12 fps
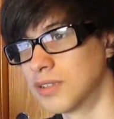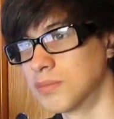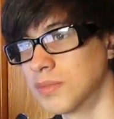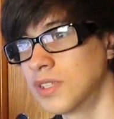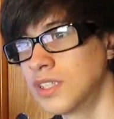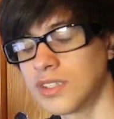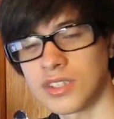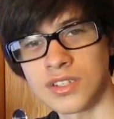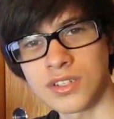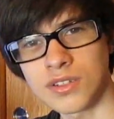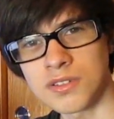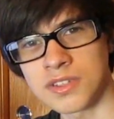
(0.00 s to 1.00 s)

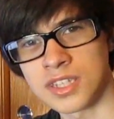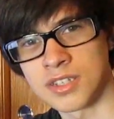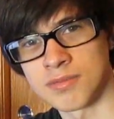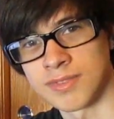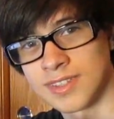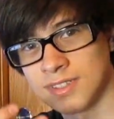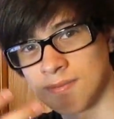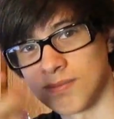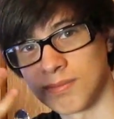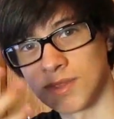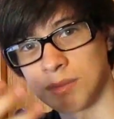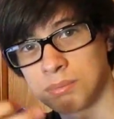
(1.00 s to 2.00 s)
You know
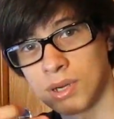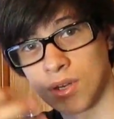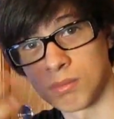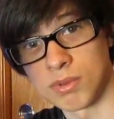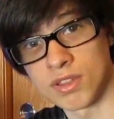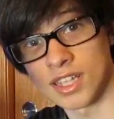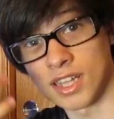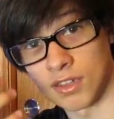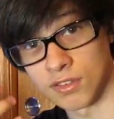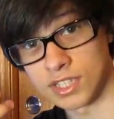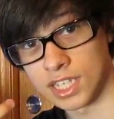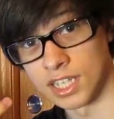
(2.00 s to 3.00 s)
the purple thing that
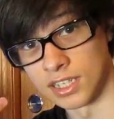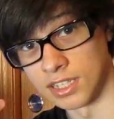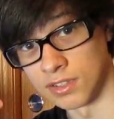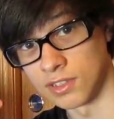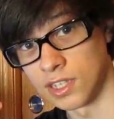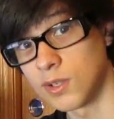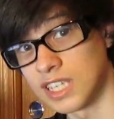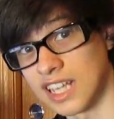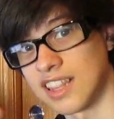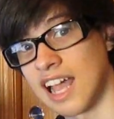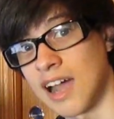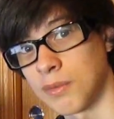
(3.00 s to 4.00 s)
looks like a dildo? Yeah,
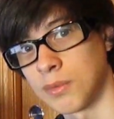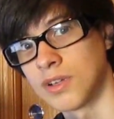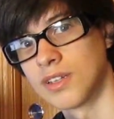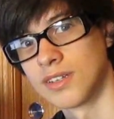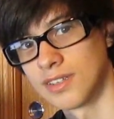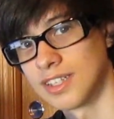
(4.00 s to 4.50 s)
that one.